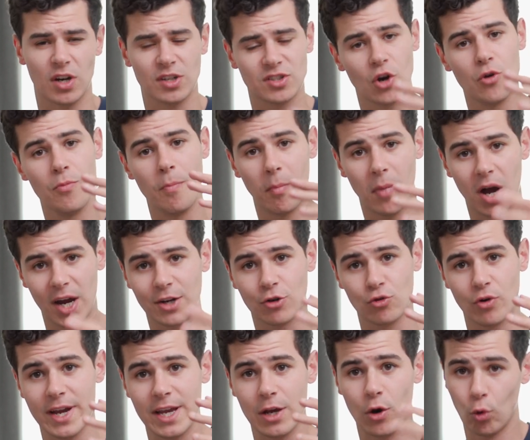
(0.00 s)
I don't
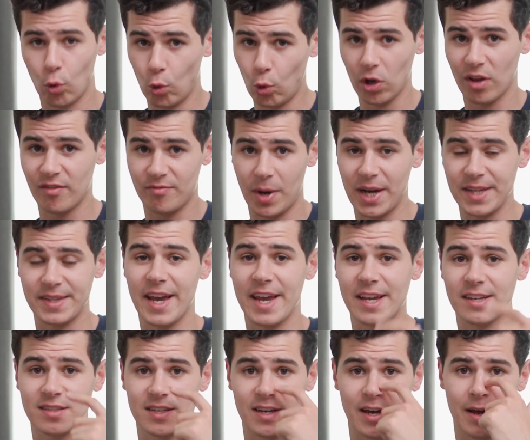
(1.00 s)
migrate all of my
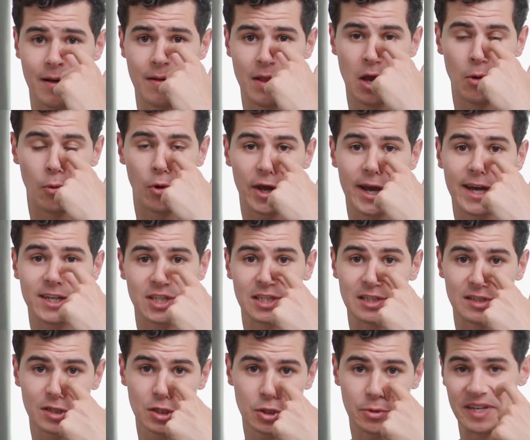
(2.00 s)
data. What I
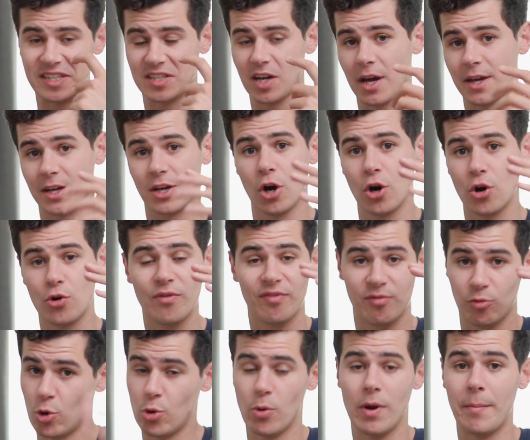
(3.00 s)
actually do is I go
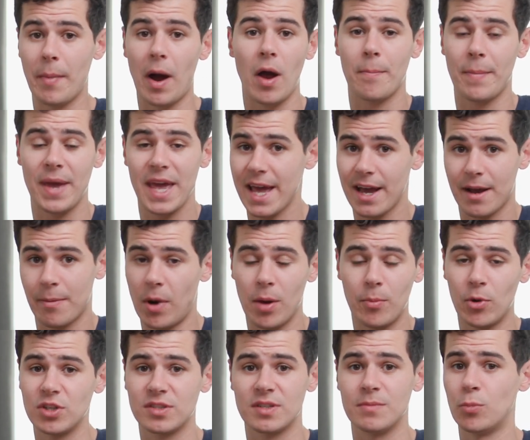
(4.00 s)
through and I pick my
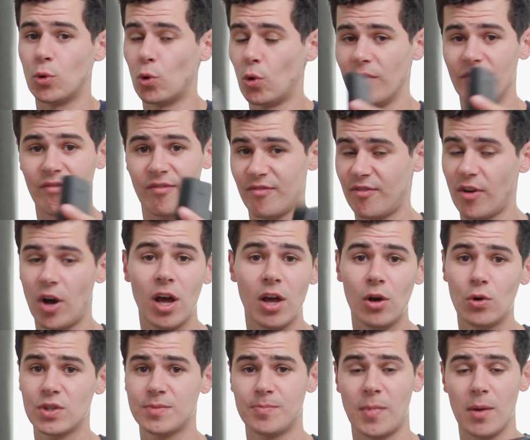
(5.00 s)
most important
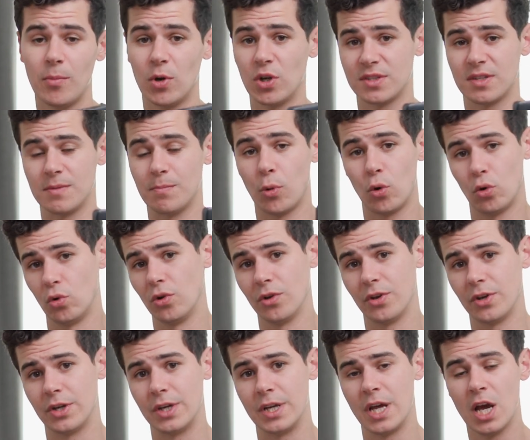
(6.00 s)
files, my most
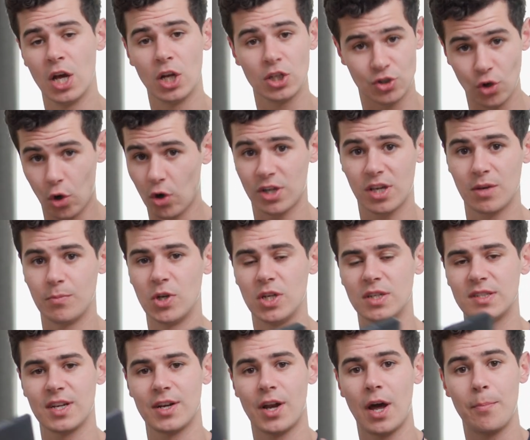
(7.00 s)
important
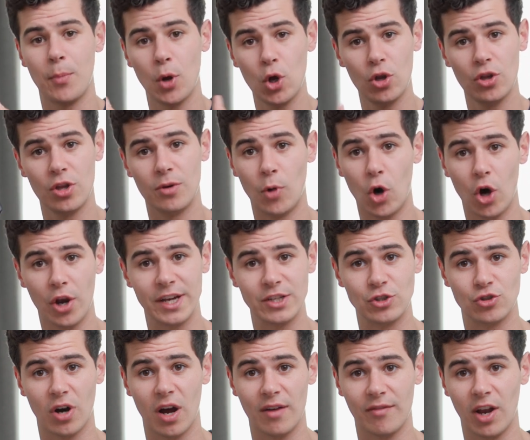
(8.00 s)
documents, and I put them on a
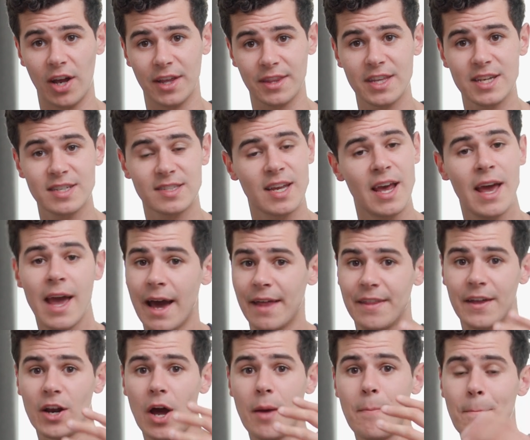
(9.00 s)
drive like this,
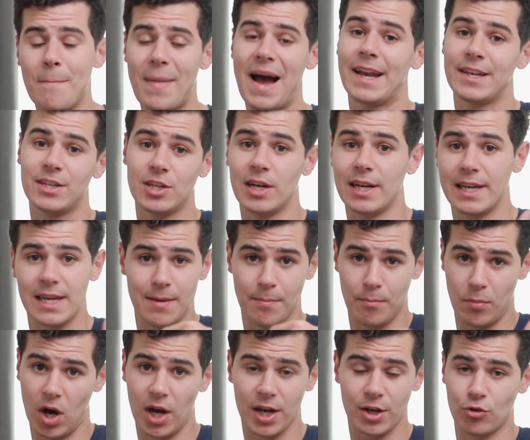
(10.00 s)
and then I manually
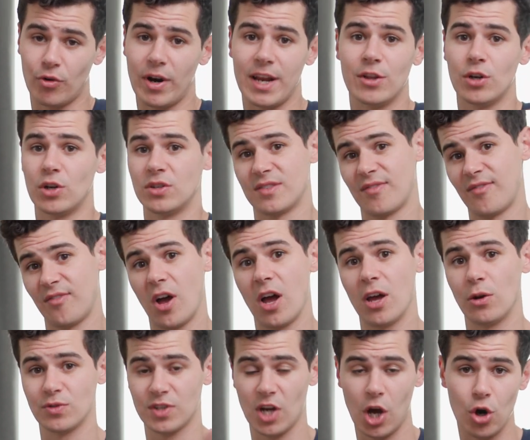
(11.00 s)
migrate those
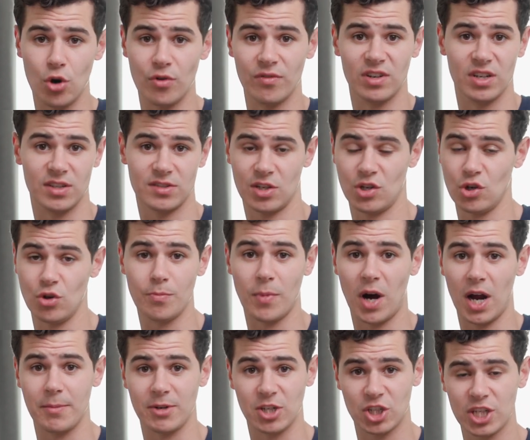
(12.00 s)
files over to
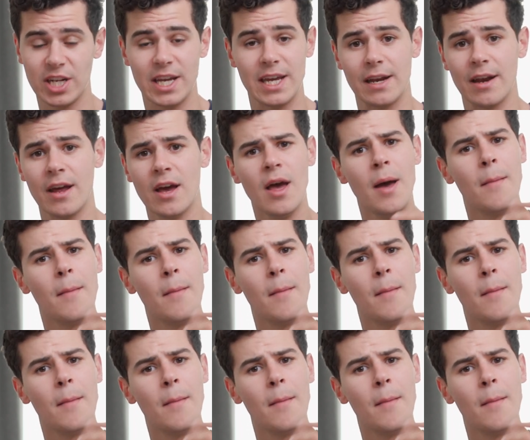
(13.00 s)
my machine.